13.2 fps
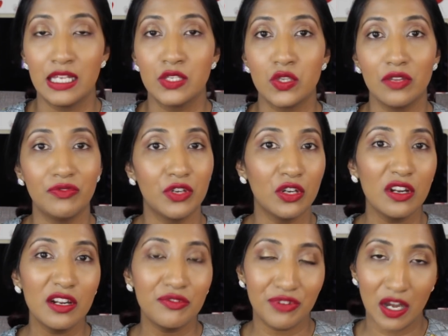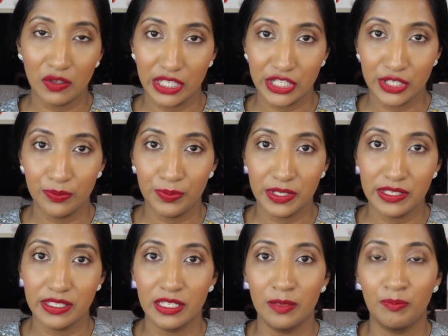So if you're not a foundation
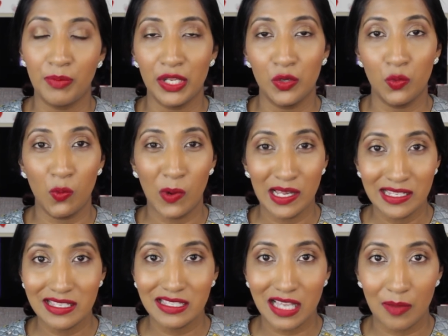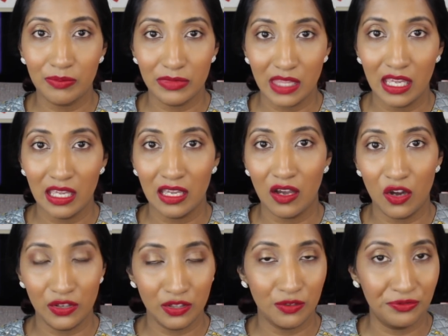person but you want something
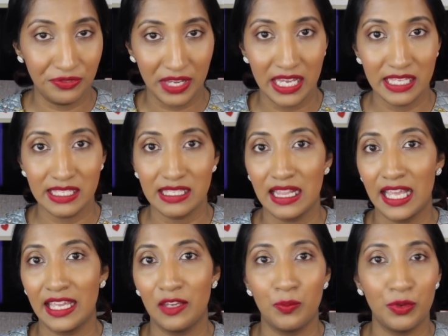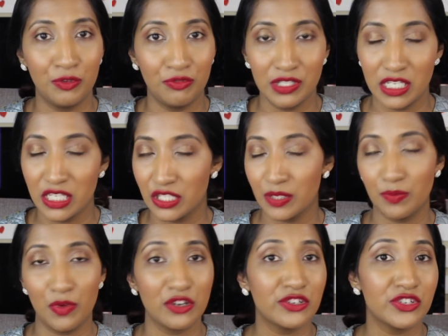on your face, like you prefer
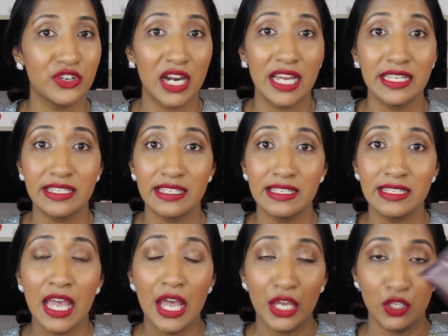tinted moisturizers,